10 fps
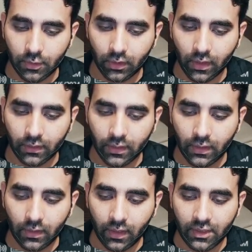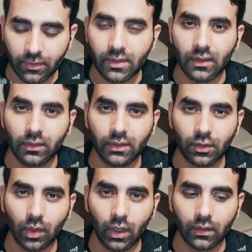We're going to copy it
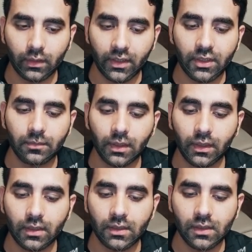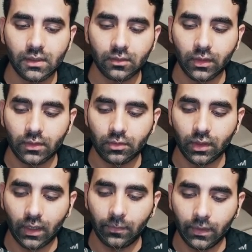so that later we can
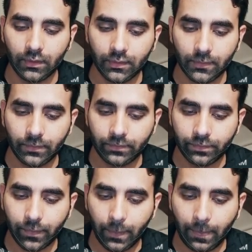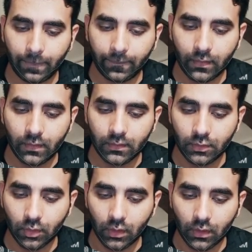log in. Below you can also
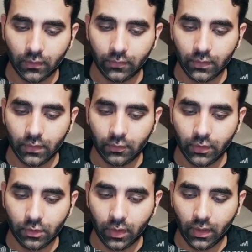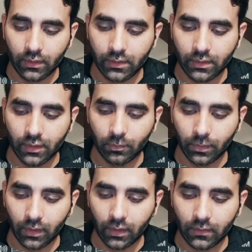select the themes.
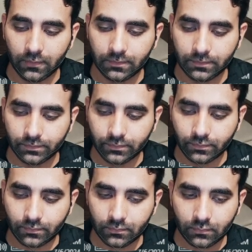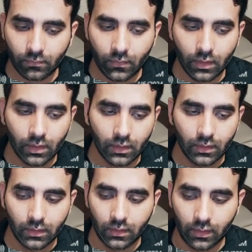Like you can see here, there
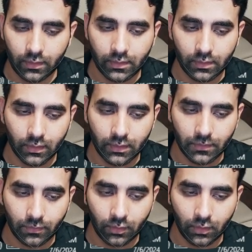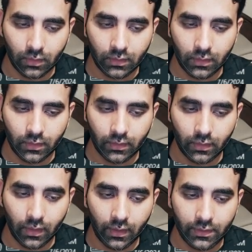are a lot of themes here,
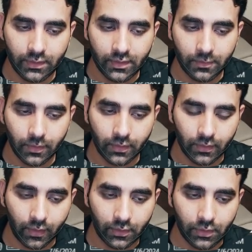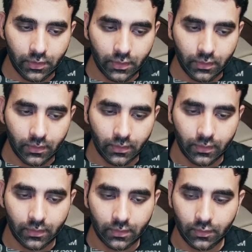like
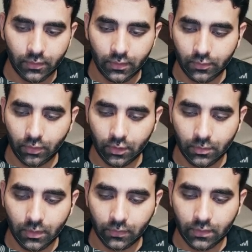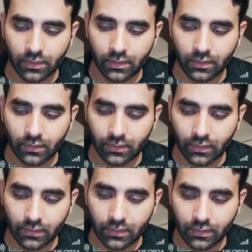the countdown, or